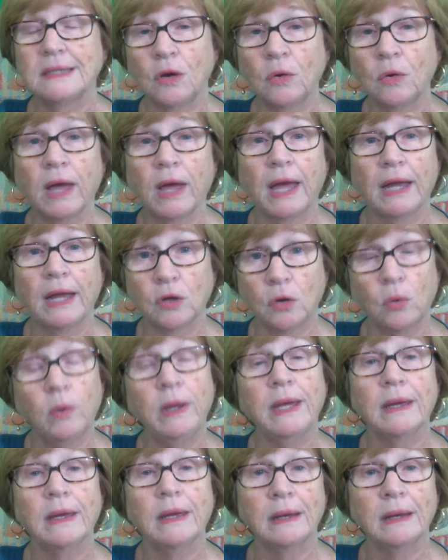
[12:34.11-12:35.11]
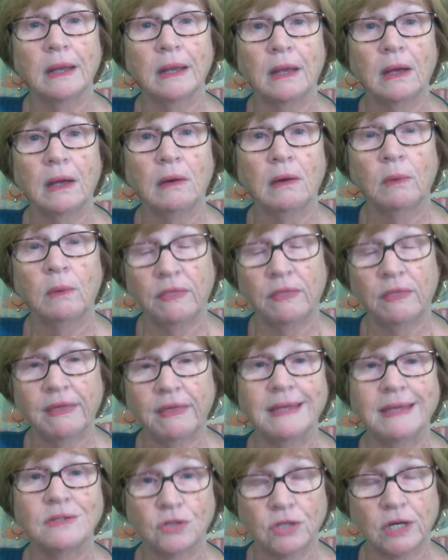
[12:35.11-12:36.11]
okay to quit when
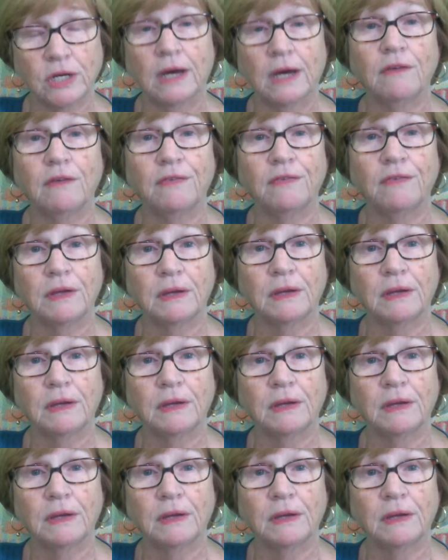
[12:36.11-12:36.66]
things are tough.